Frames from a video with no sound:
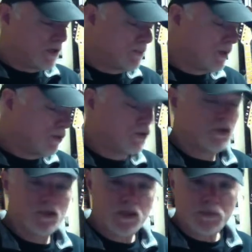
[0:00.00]
about you
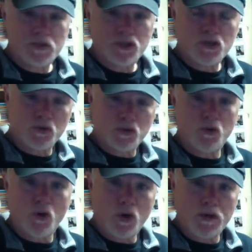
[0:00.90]
can substitute
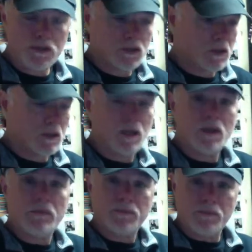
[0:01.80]
chords
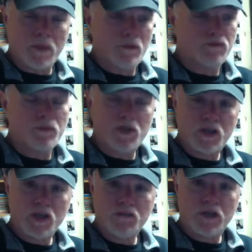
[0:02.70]
from the
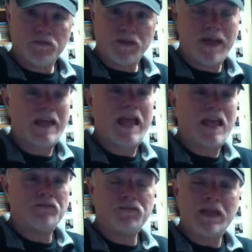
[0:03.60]
key of A flat.
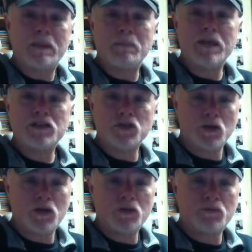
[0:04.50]
A flat major
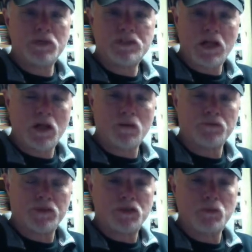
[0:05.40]
unresolved
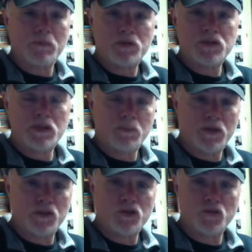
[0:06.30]
is represented by
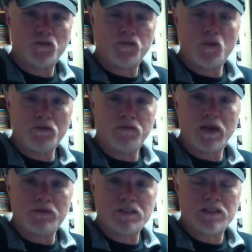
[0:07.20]
the 2, 4,
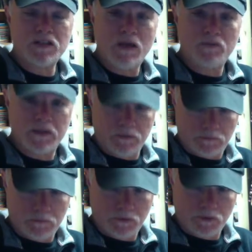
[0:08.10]
5, and 7.
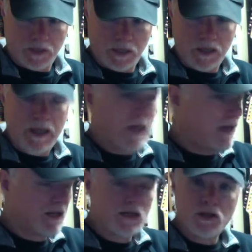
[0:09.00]
Okay,
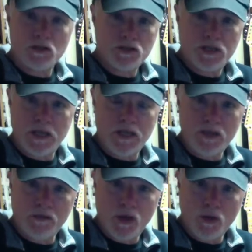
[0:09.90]
adding colors to any
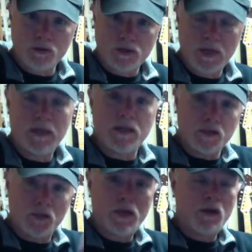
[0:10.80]
of those,
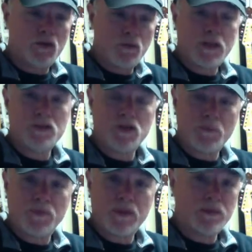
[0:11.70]
you now create
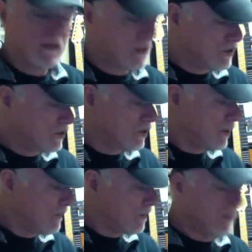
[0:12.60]
something that is
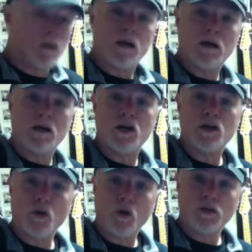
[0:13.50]
an
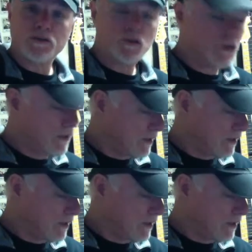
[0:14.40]
altered